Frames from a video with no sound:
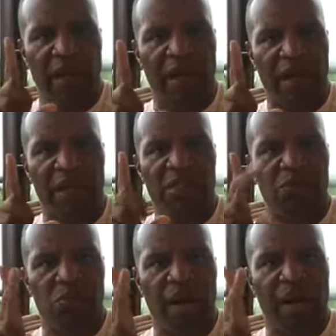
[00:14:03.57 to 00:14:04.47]
Arrogance,
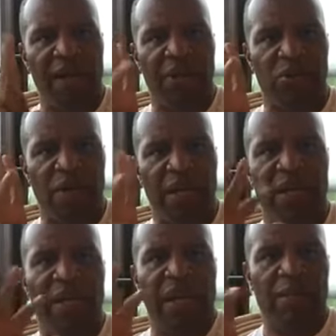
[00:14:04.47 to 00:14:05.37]
pride, and greed.
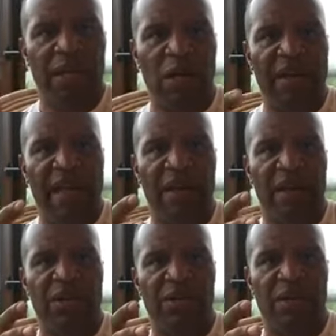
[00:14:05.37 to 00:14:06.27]
And below that,
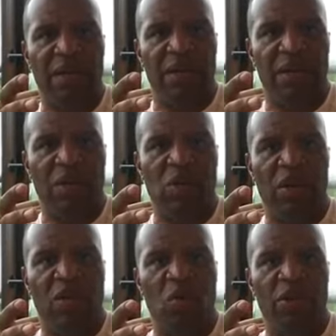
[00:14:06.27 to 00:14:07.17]
under uh,
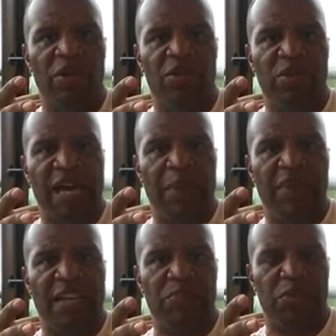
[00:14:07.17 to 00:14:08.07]
going to order your copy.
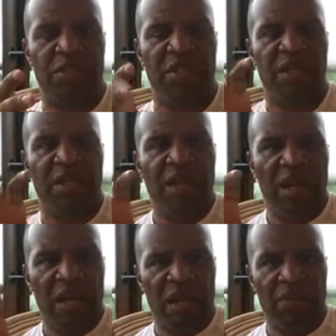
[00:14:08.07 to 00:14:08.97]
Thanks, Bridget,
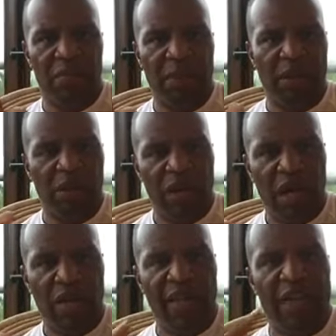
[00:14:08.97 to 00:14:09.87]
uh, of the memo.
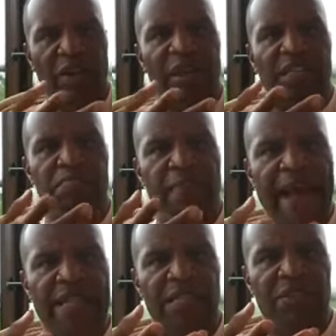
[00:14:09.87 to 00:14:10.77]
Under that are, is
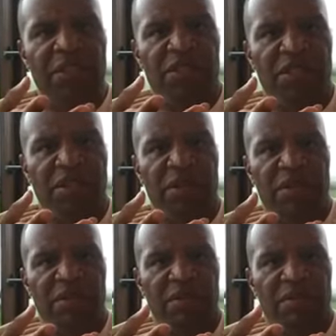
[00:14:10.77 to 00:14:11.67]
massive
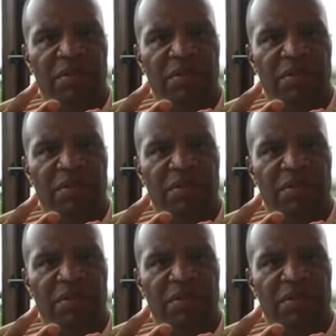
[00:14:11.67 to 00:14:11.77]
insecurities.